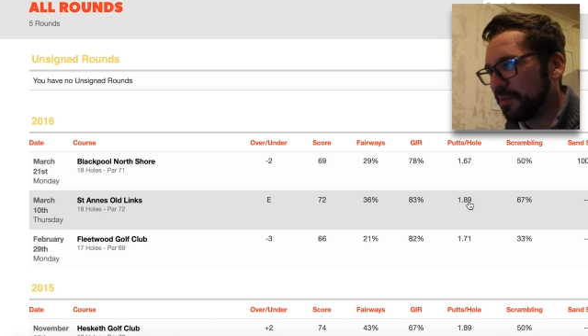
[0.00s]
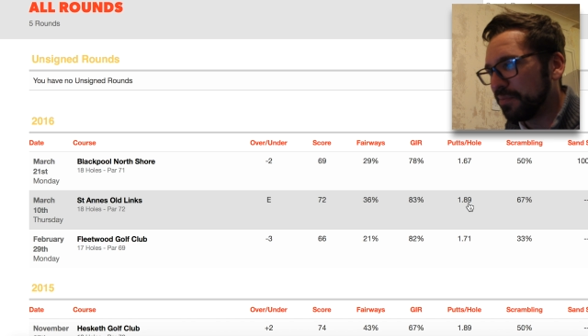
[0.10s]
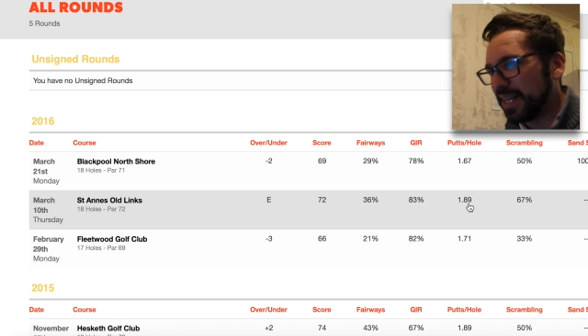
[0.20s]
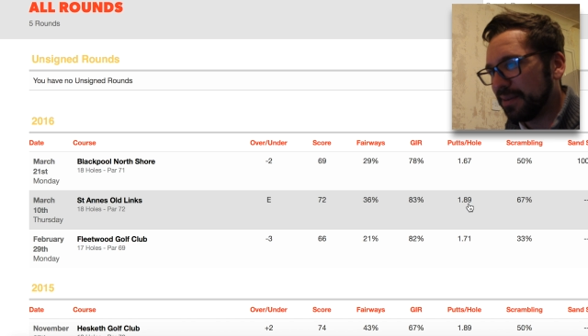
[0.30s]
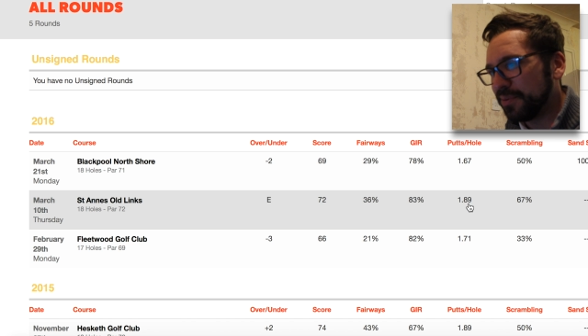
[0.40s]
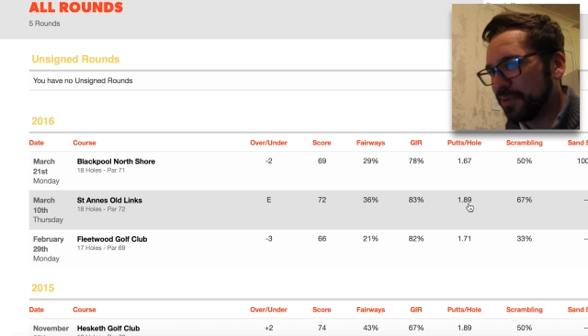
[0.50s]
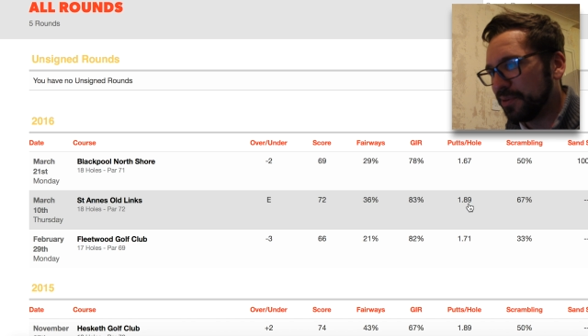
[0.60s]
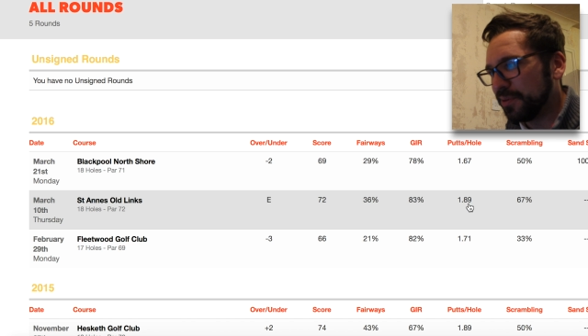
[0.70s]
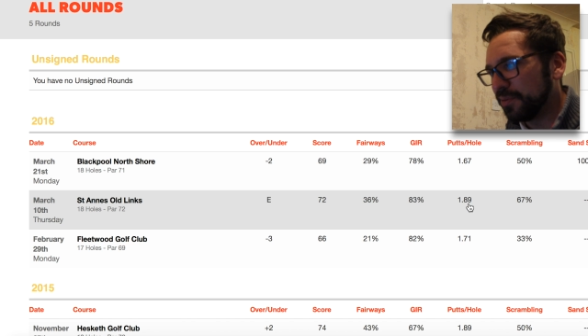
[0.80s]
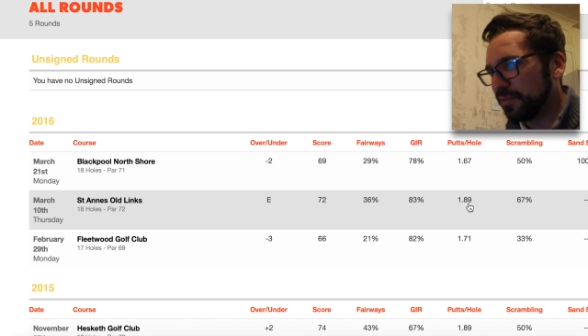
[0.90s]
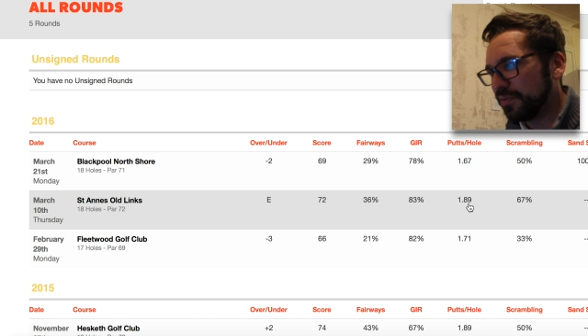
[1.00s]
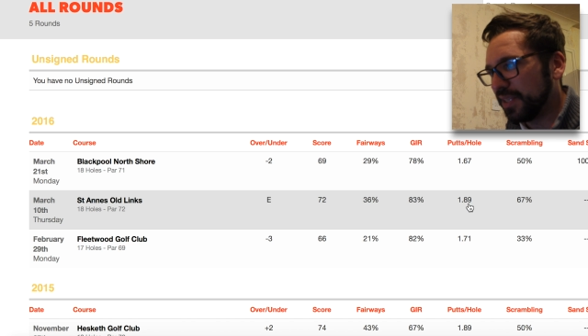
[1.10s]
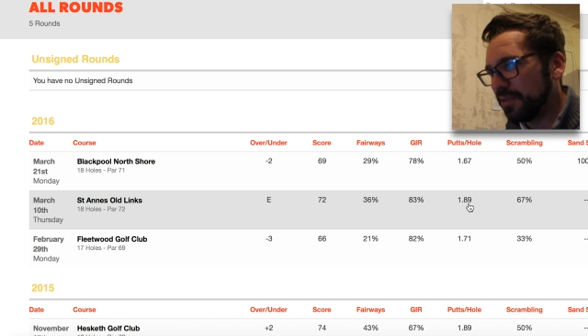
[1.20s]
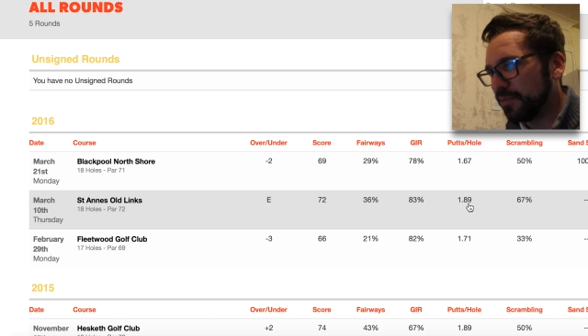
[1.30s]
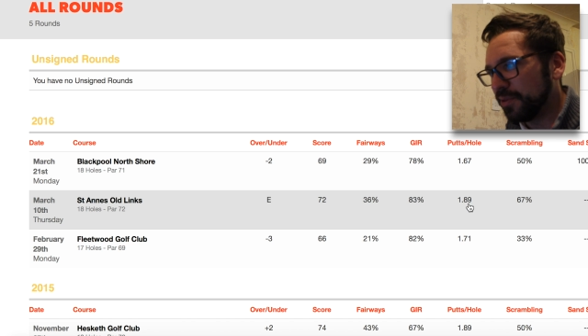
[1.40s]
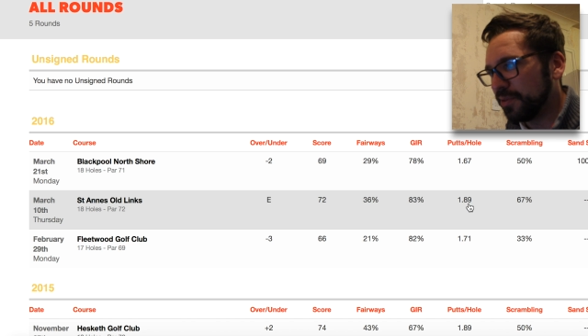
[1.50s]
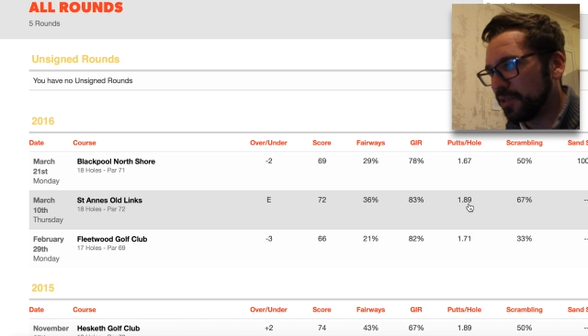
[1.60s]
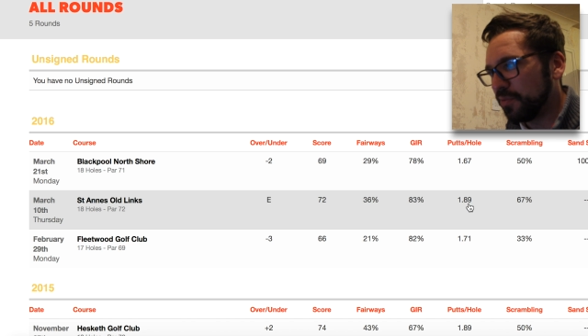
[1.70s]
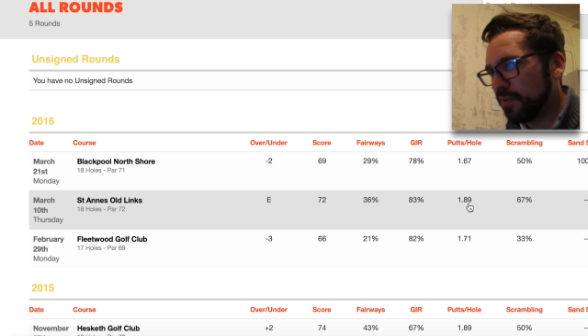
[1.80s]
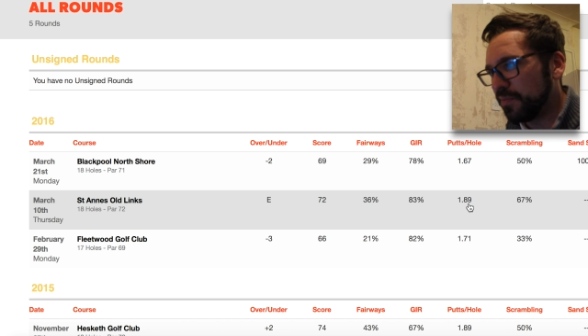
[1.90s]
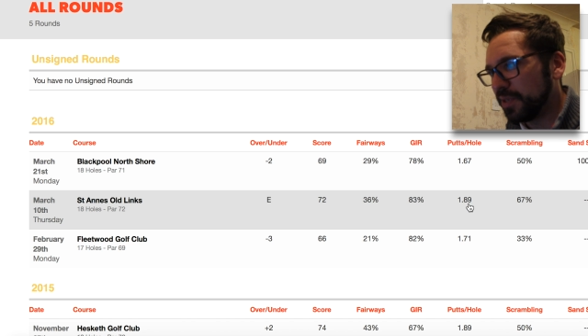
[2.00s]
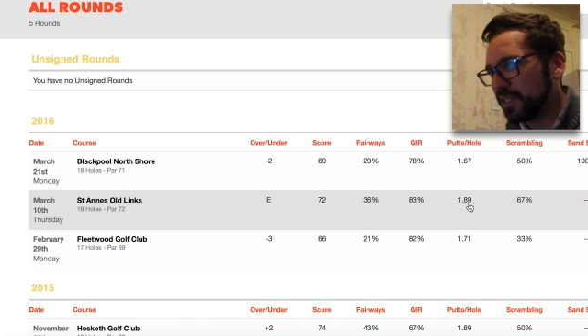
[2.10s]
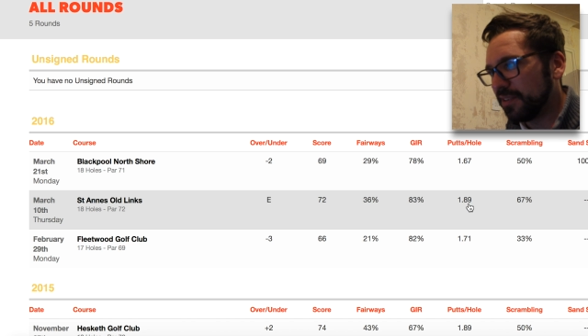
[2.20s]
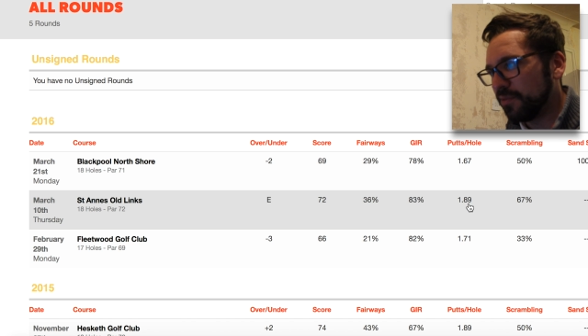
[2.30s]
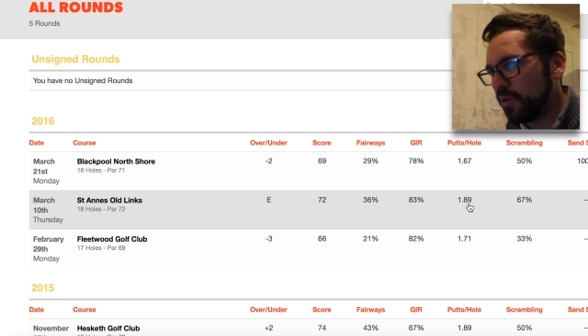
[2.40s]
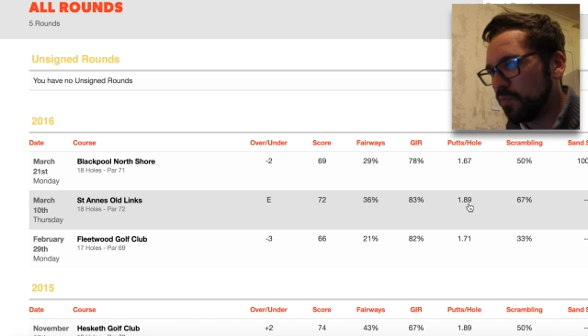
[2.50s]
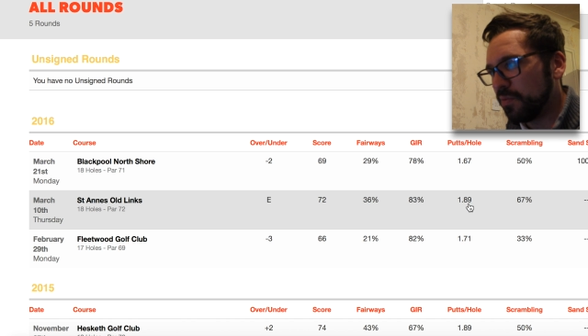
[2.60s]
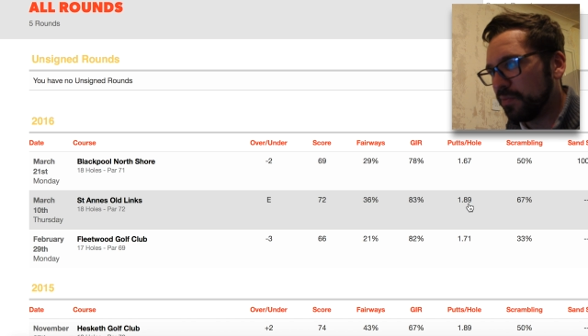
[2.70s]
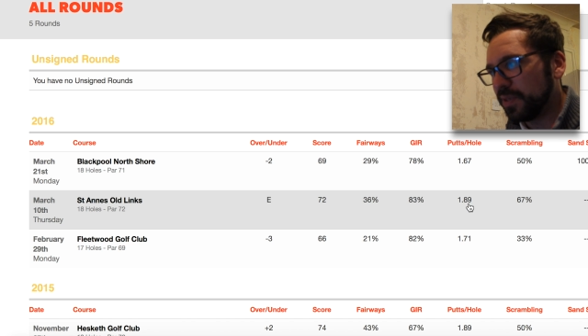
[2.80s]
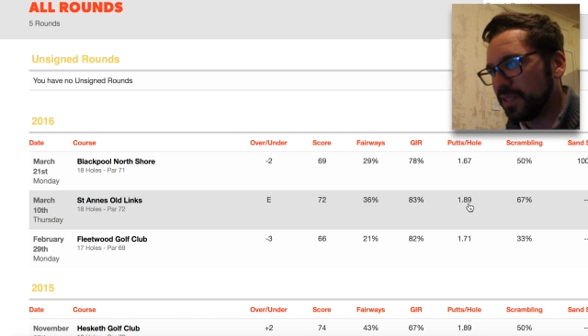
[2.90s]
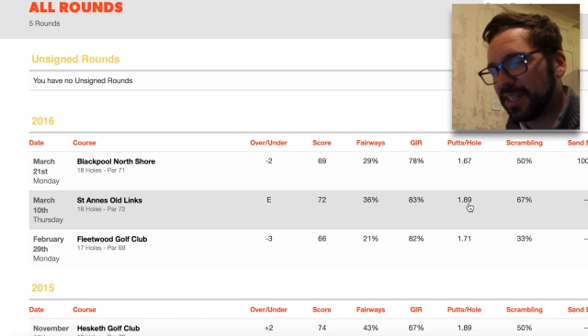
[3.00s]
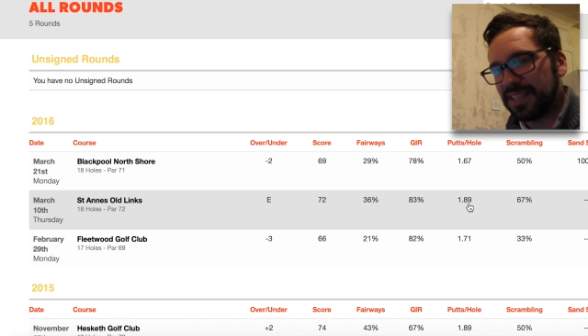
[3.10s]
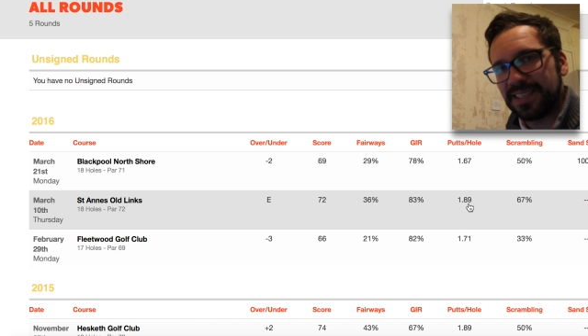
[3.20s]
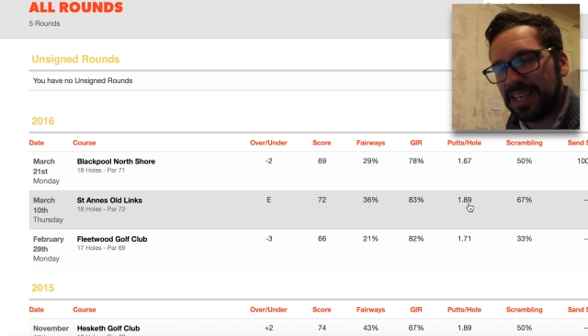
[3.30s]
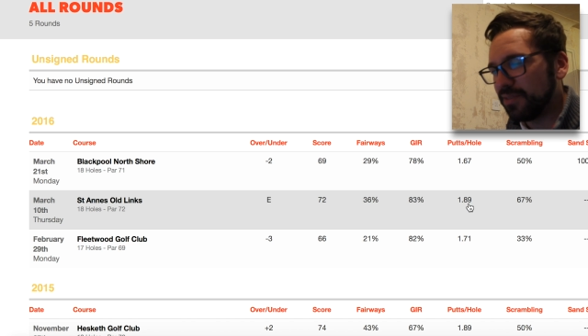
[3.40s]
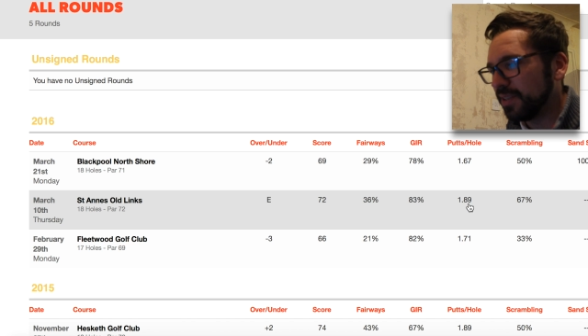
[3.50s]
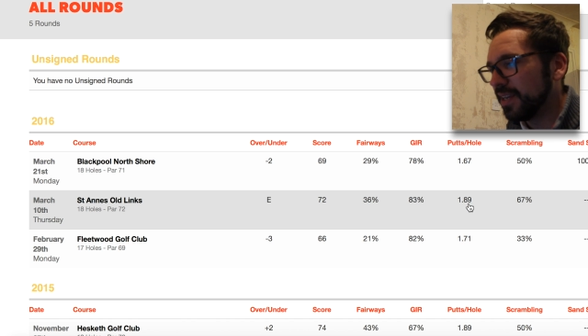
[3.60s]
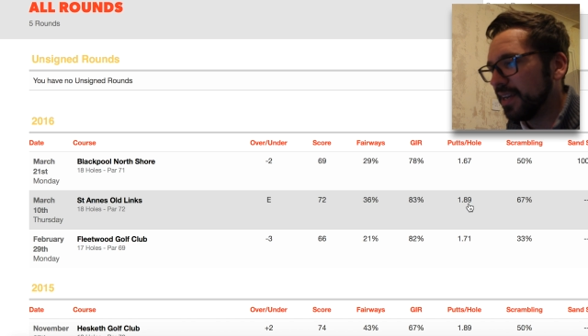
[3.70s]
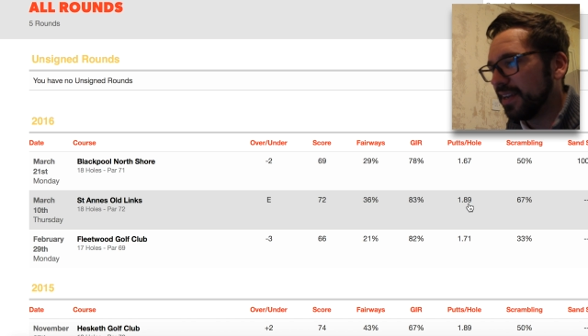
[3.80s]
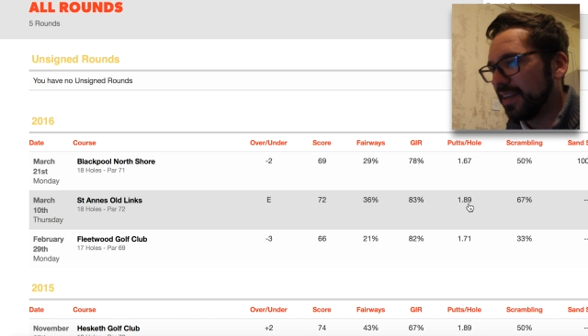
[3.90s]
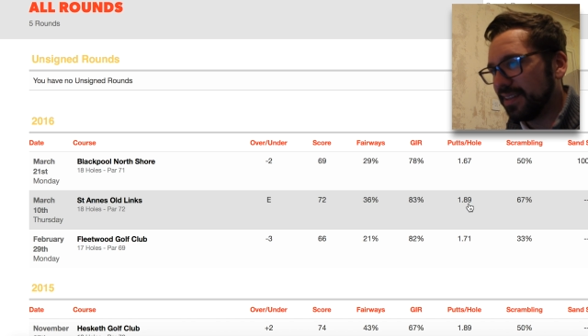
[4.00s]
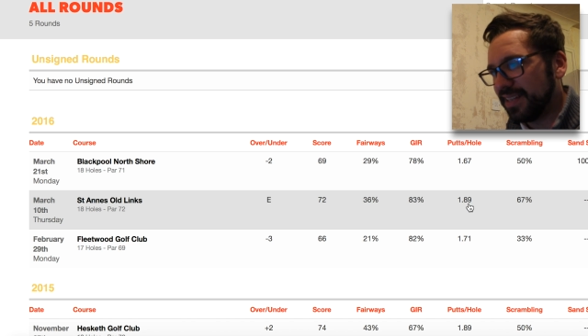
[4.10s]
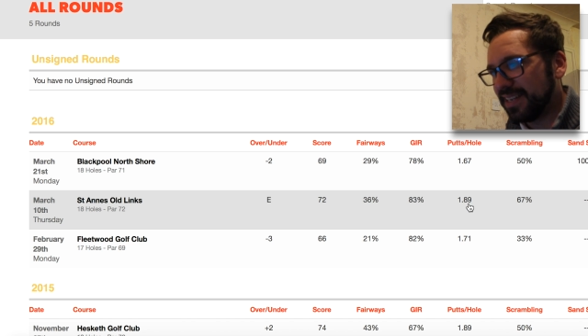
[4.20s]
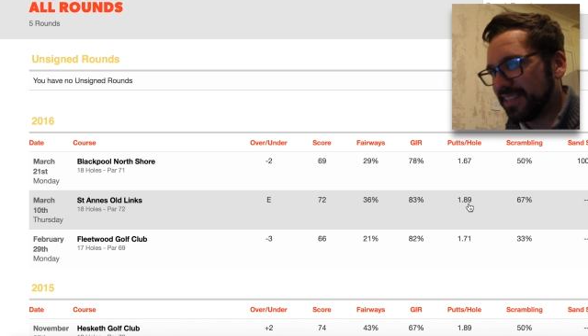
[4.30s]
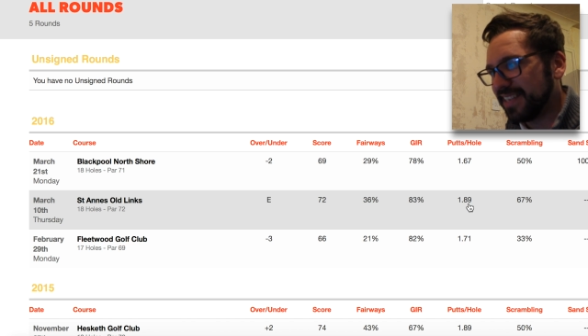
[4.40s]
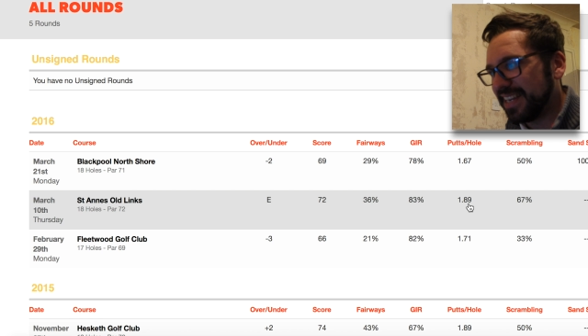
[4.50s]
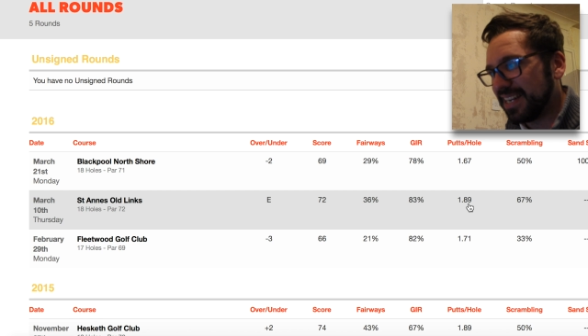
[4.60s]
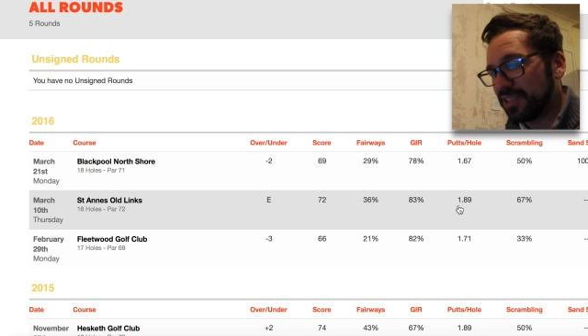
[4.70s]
Blackpool, Fleetwood, so 1.71, 1.67, and then at St.